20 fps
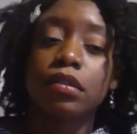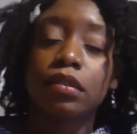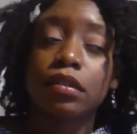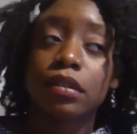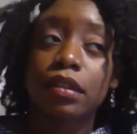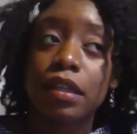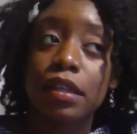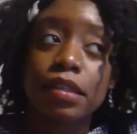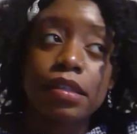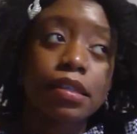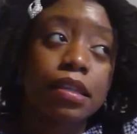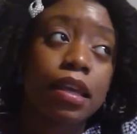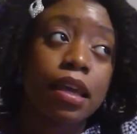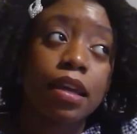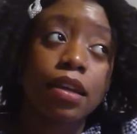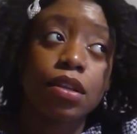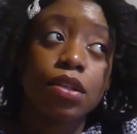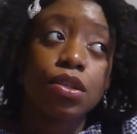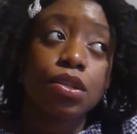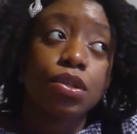let's get
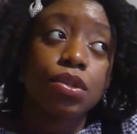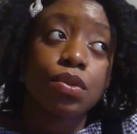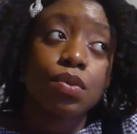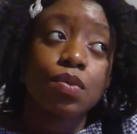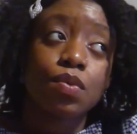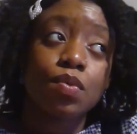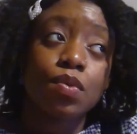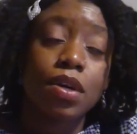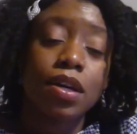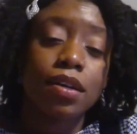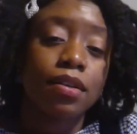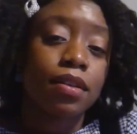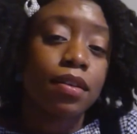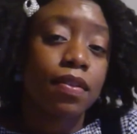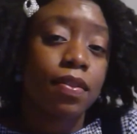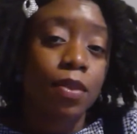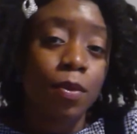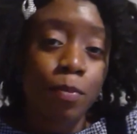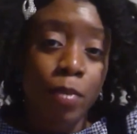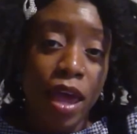into
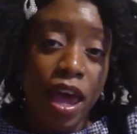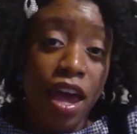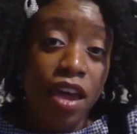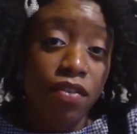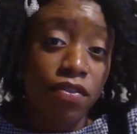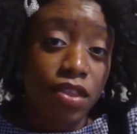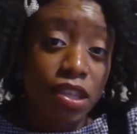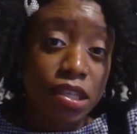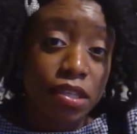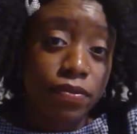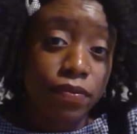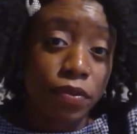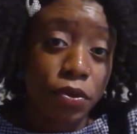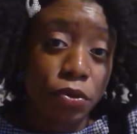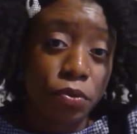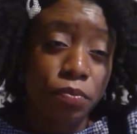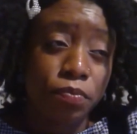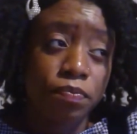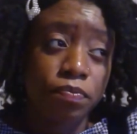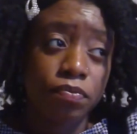the bad of this
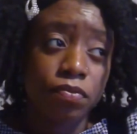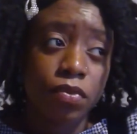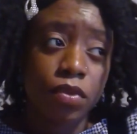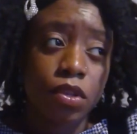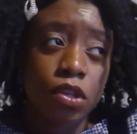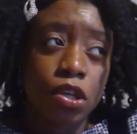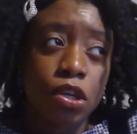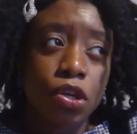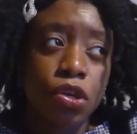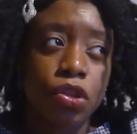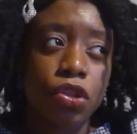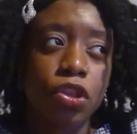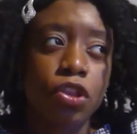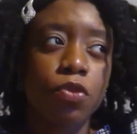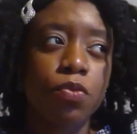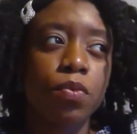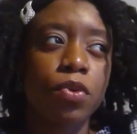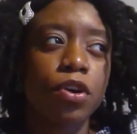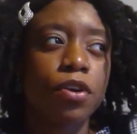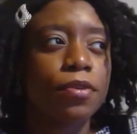film. There
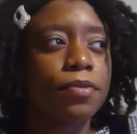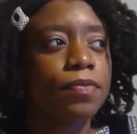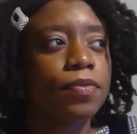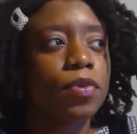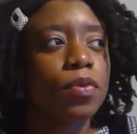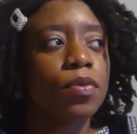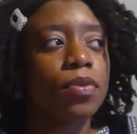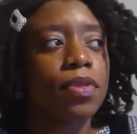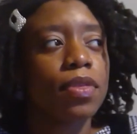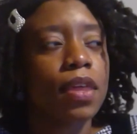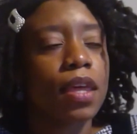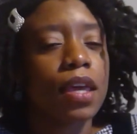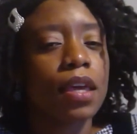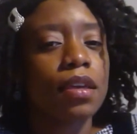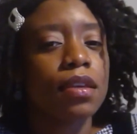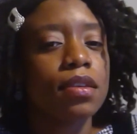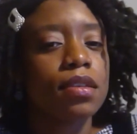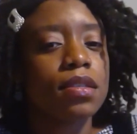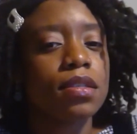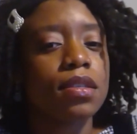were a few
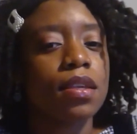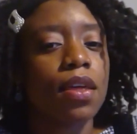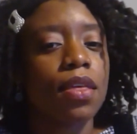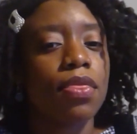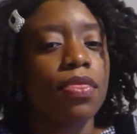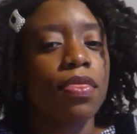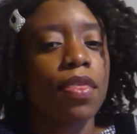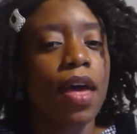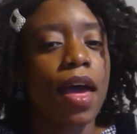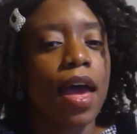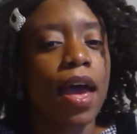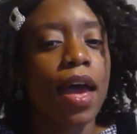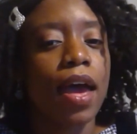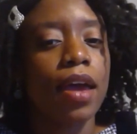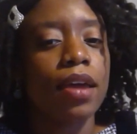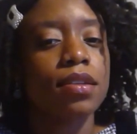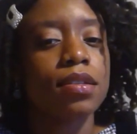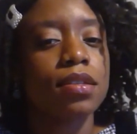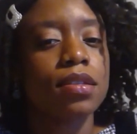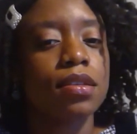things
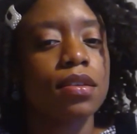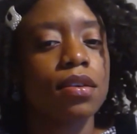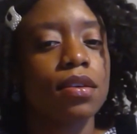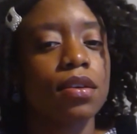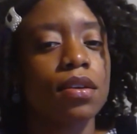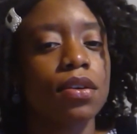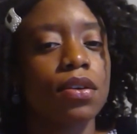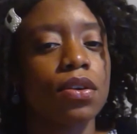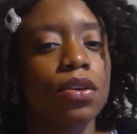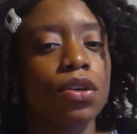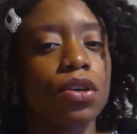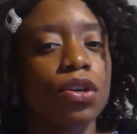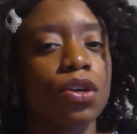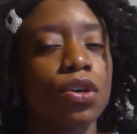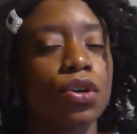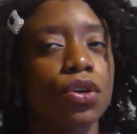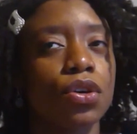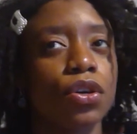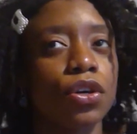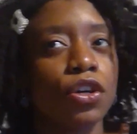that
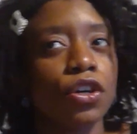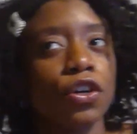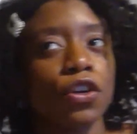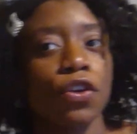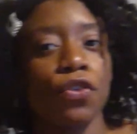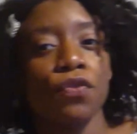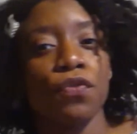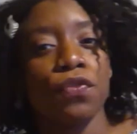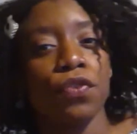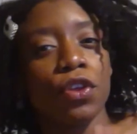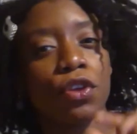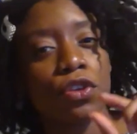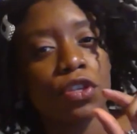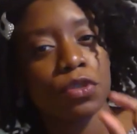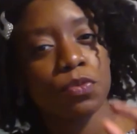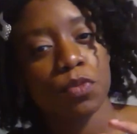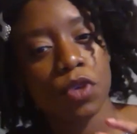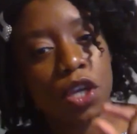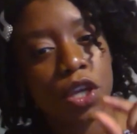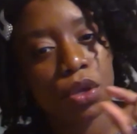
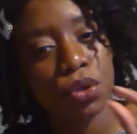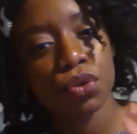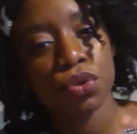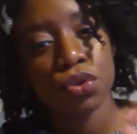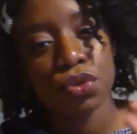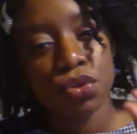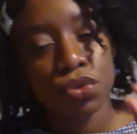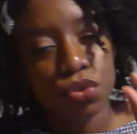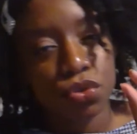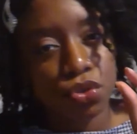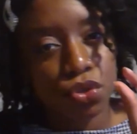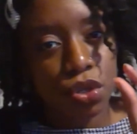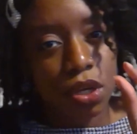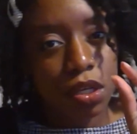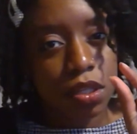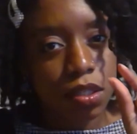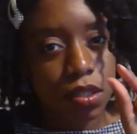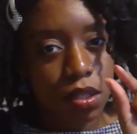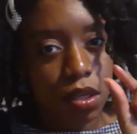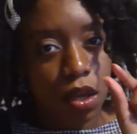confused me
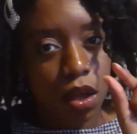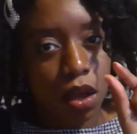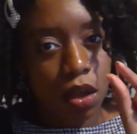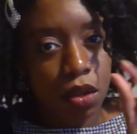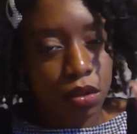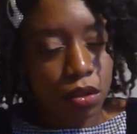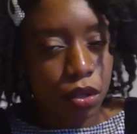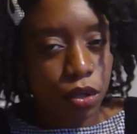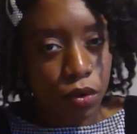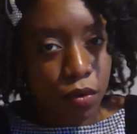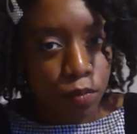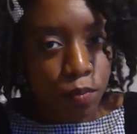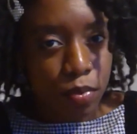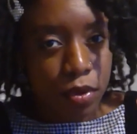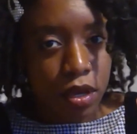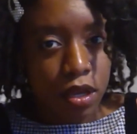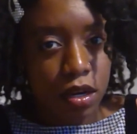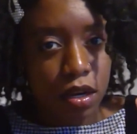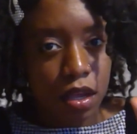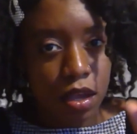just a little
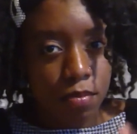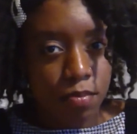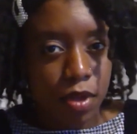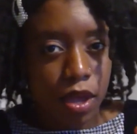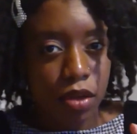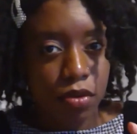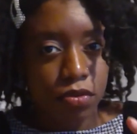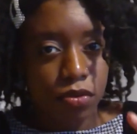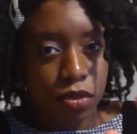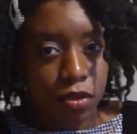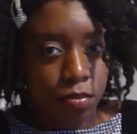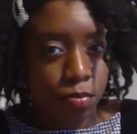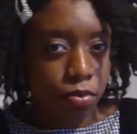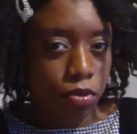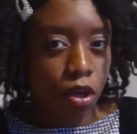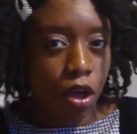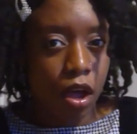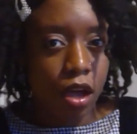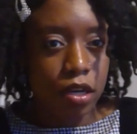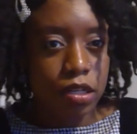bit about the
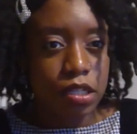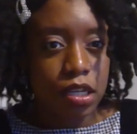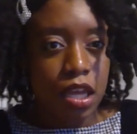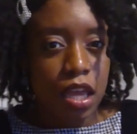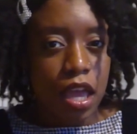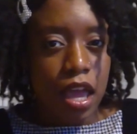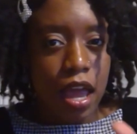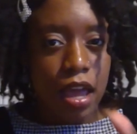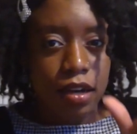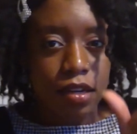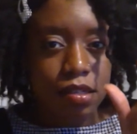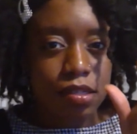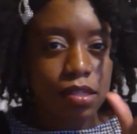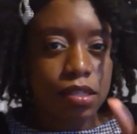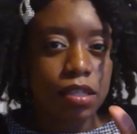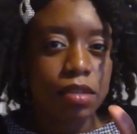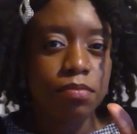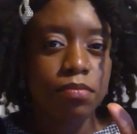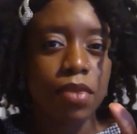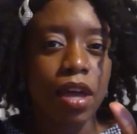plot. And it
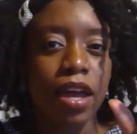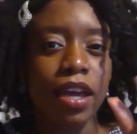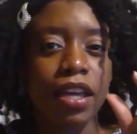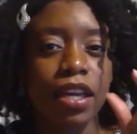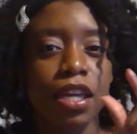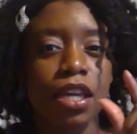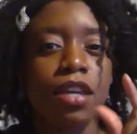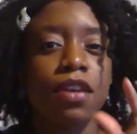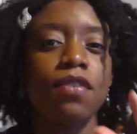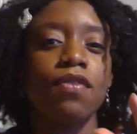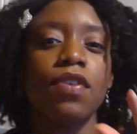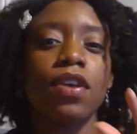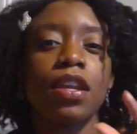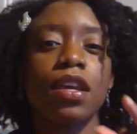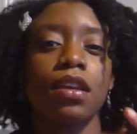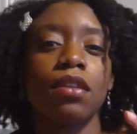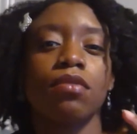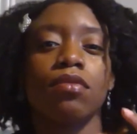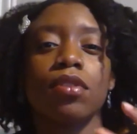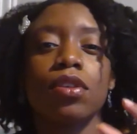seemed like even
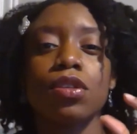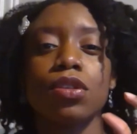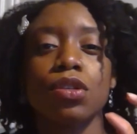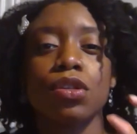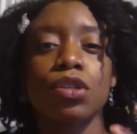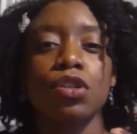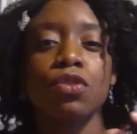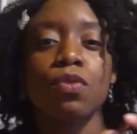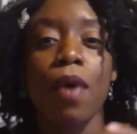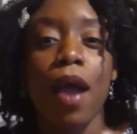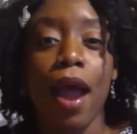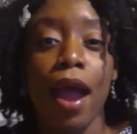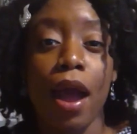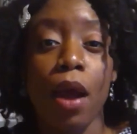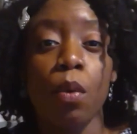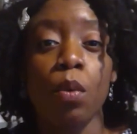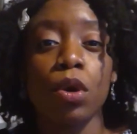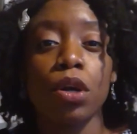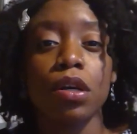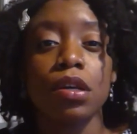in these 2
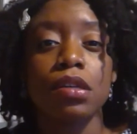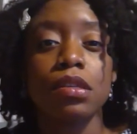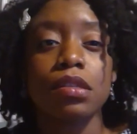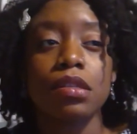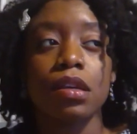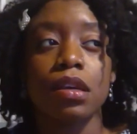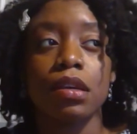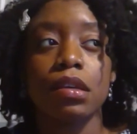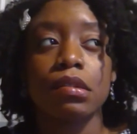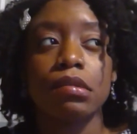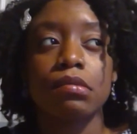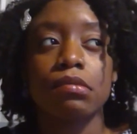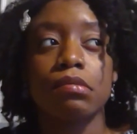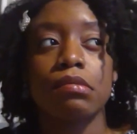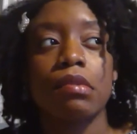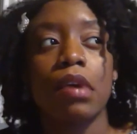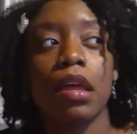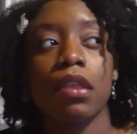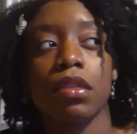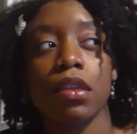hours
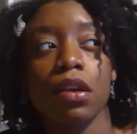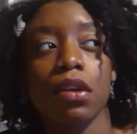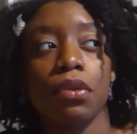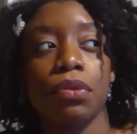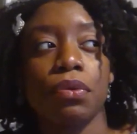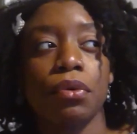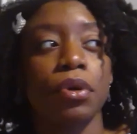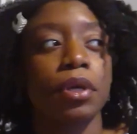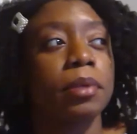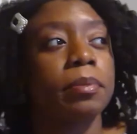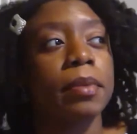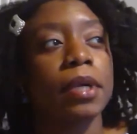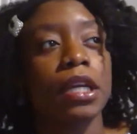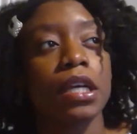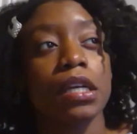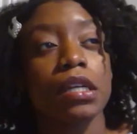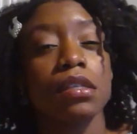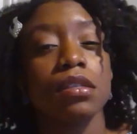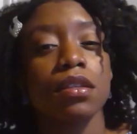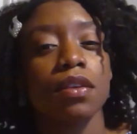and I think 30
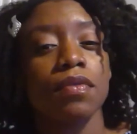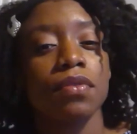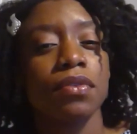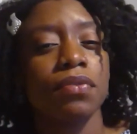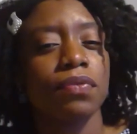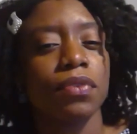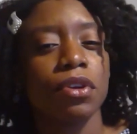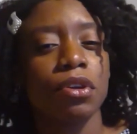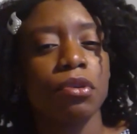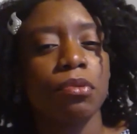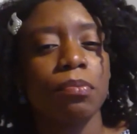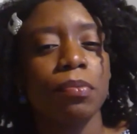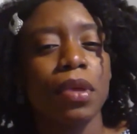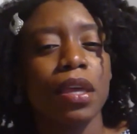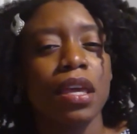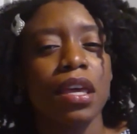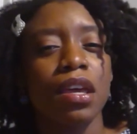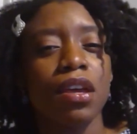minutes of the film,